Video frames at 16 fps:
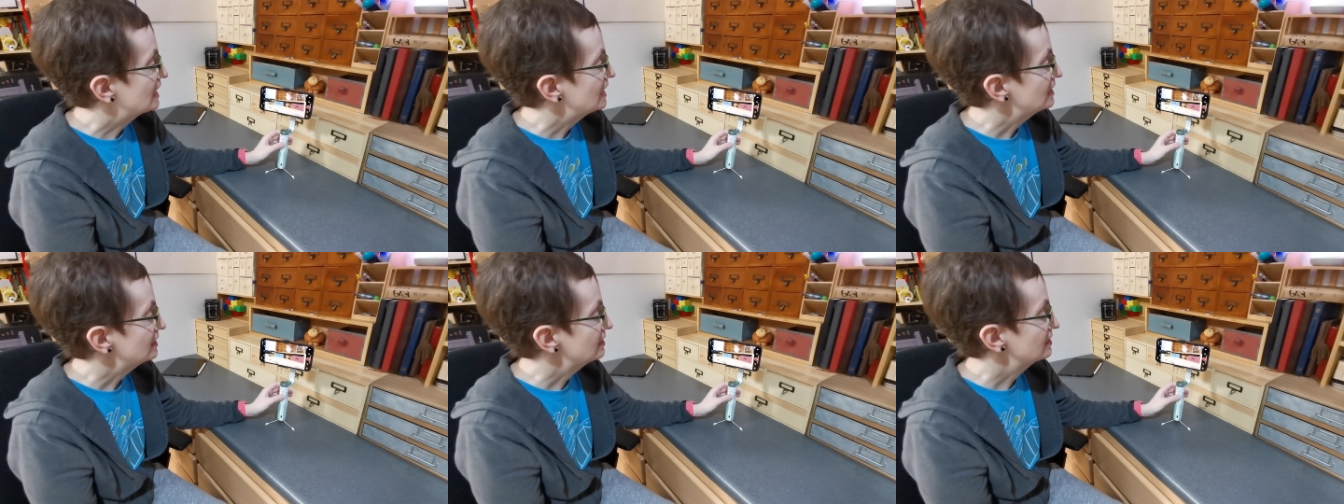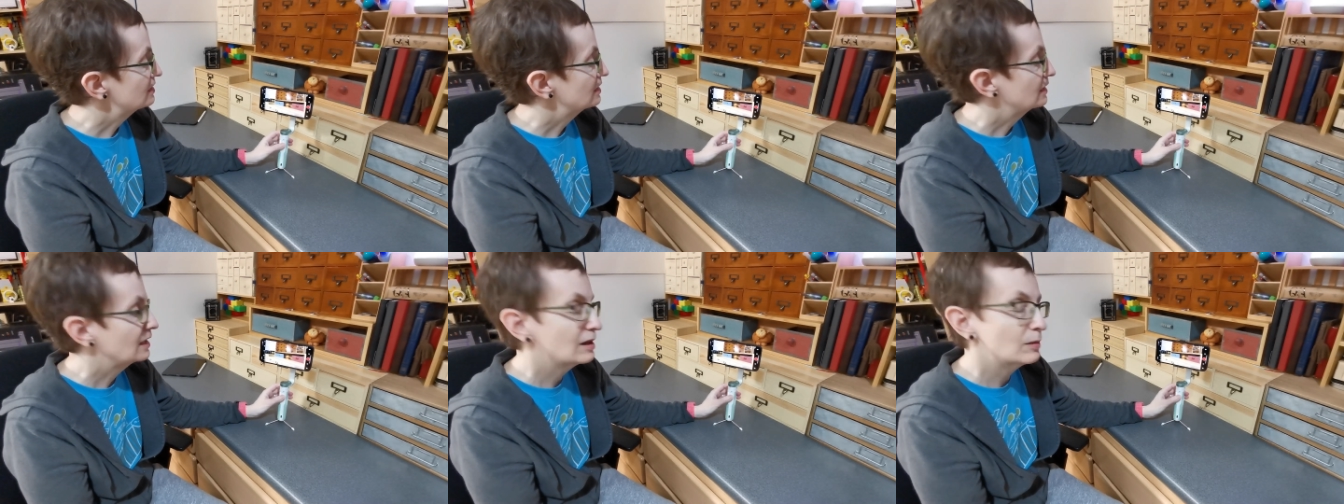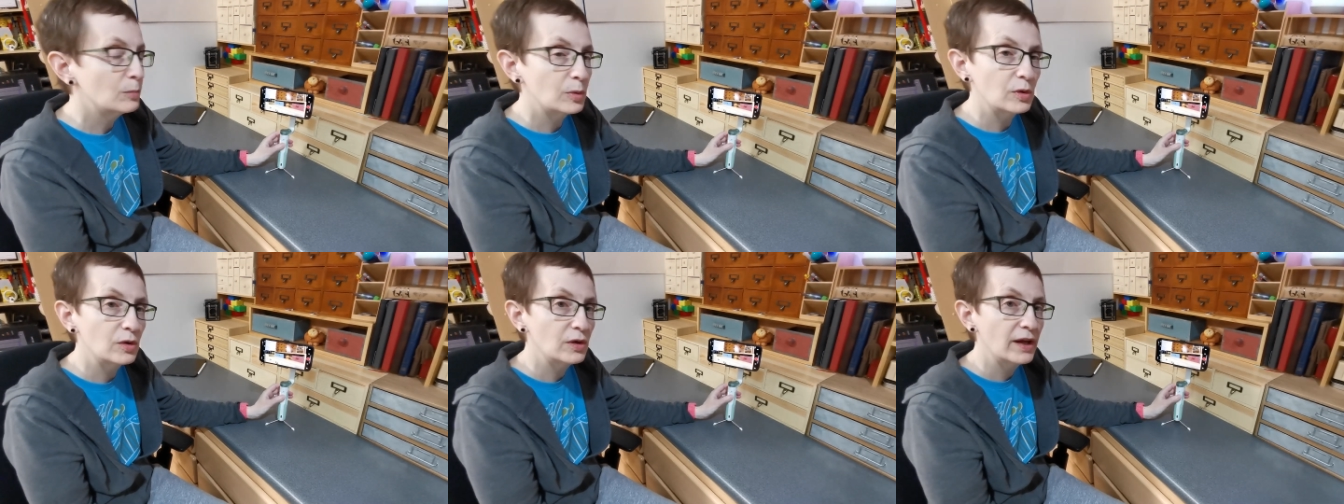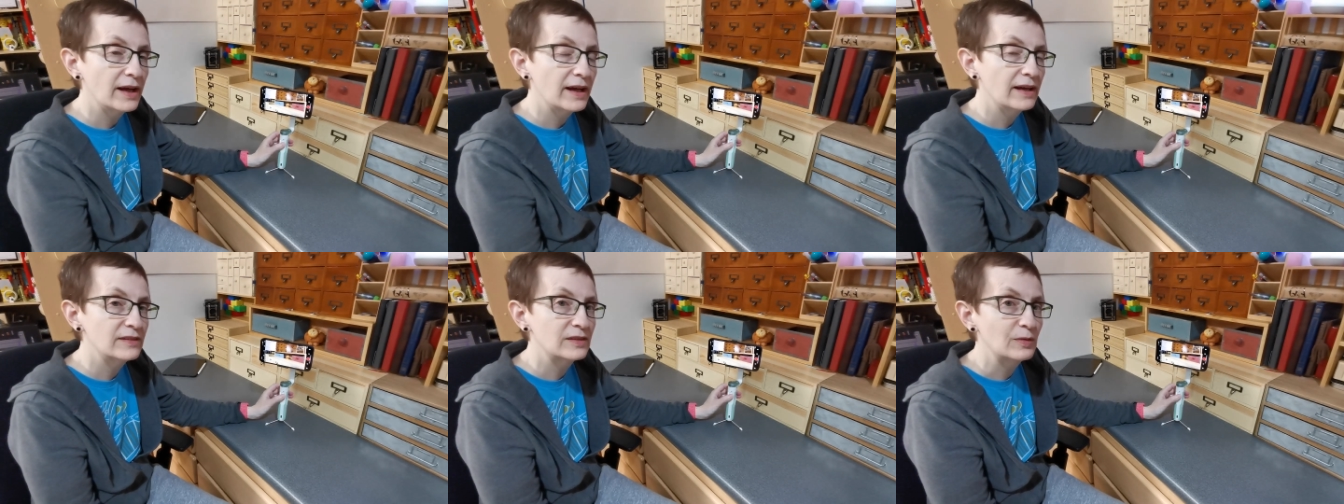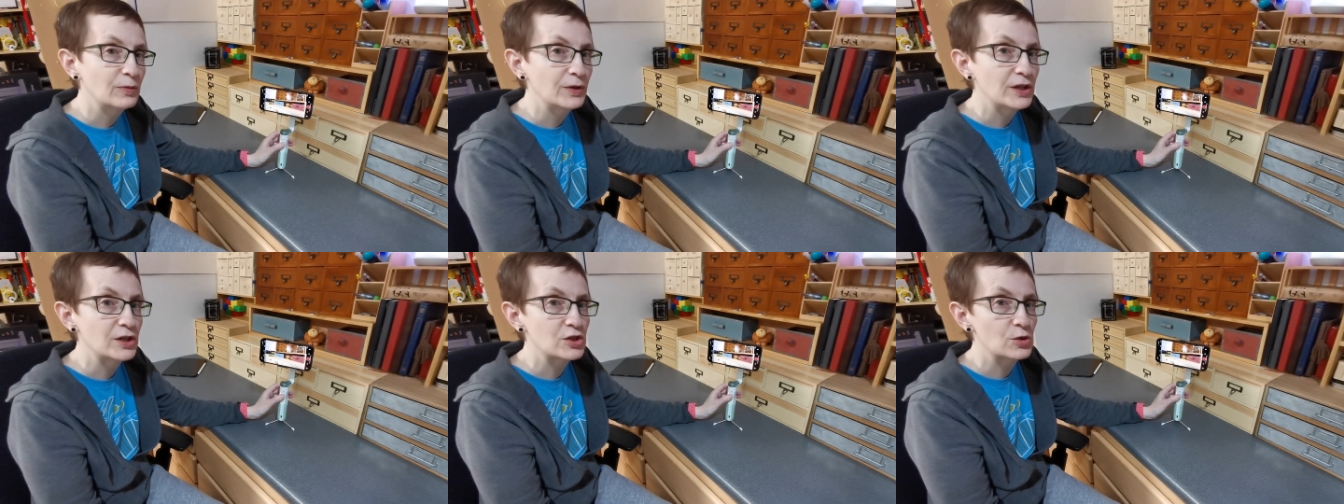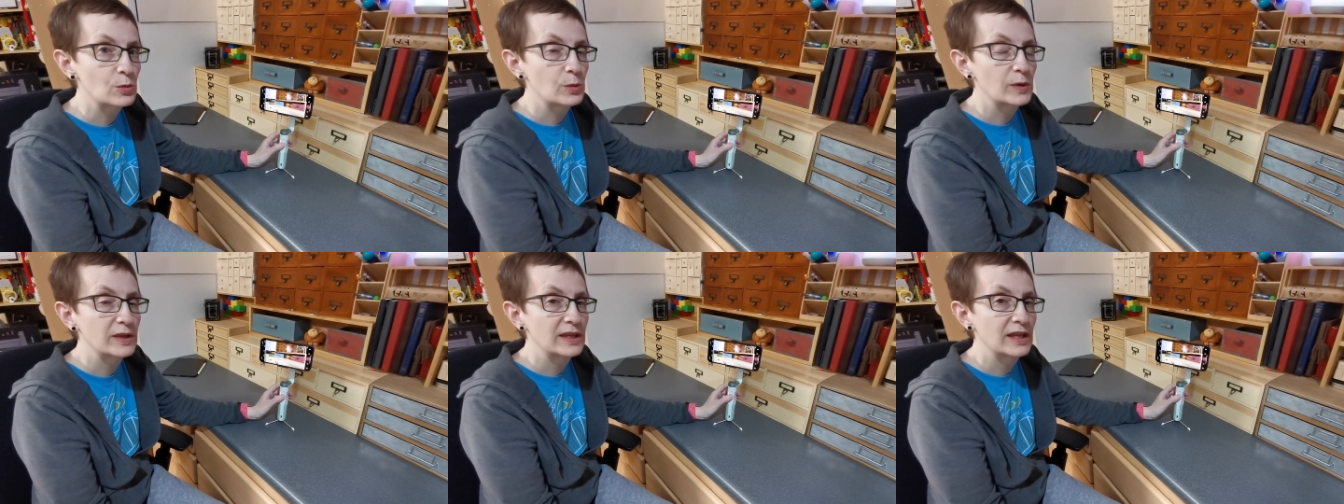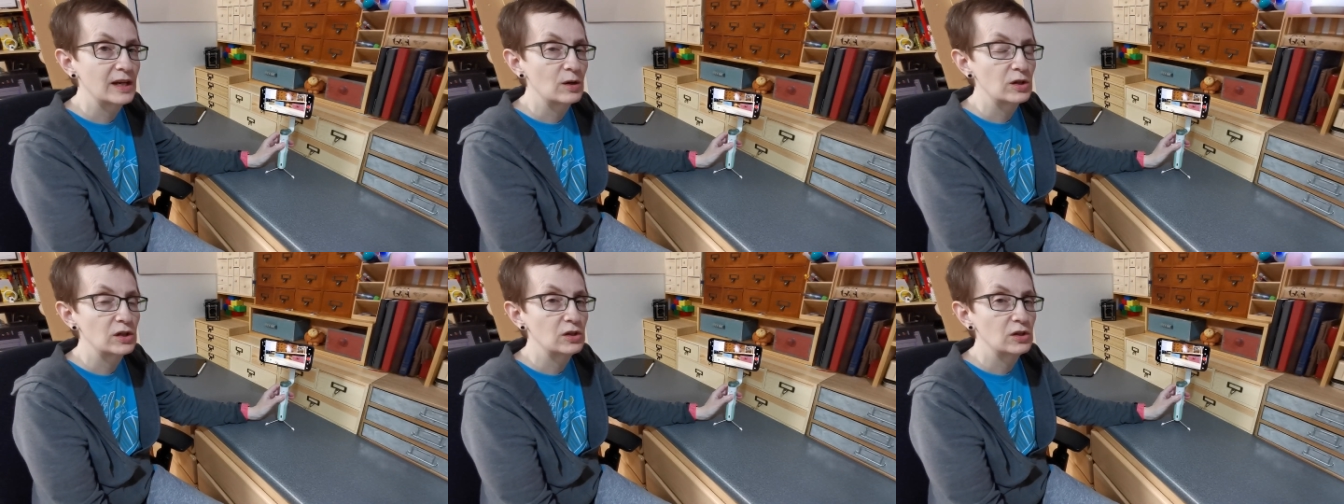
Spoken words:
this gimbal has a feature that